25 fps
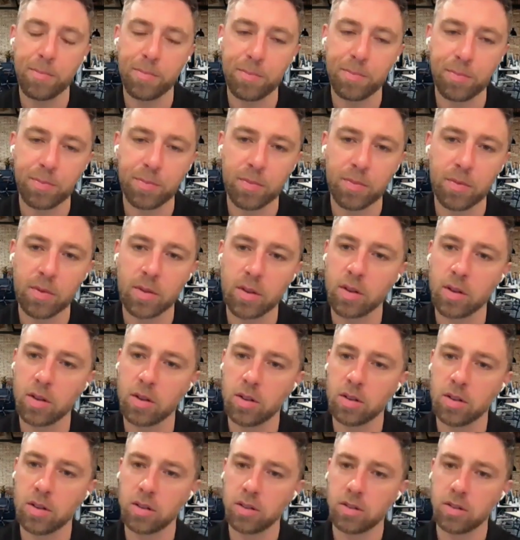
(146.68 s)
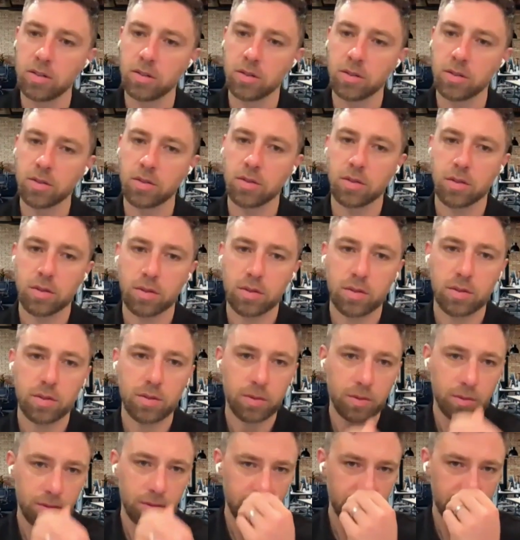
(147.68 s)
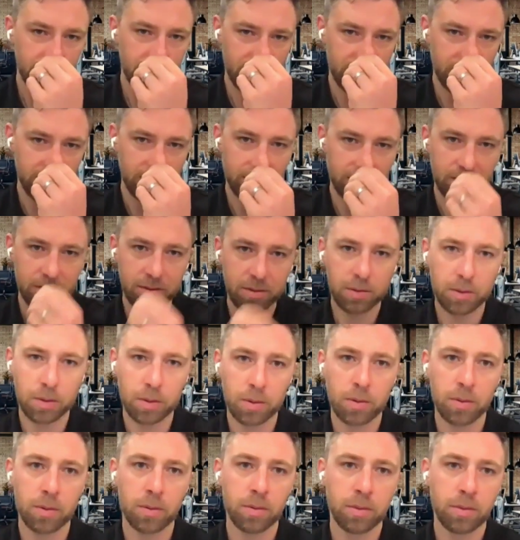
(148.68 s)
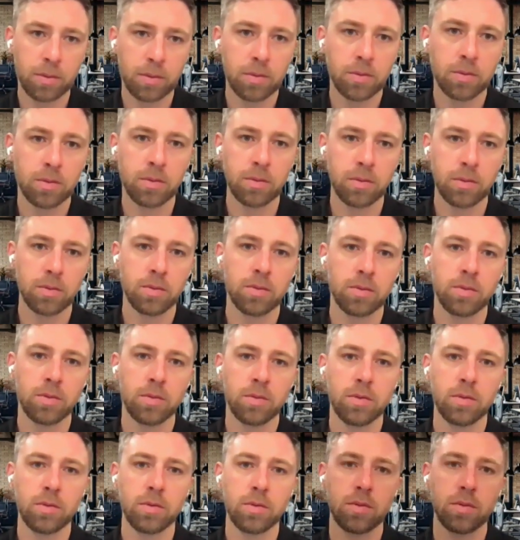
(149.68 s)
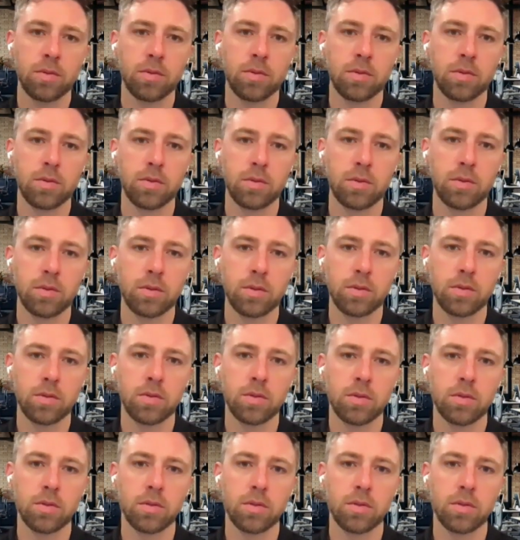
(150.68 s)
No words are spoken by the person on screen.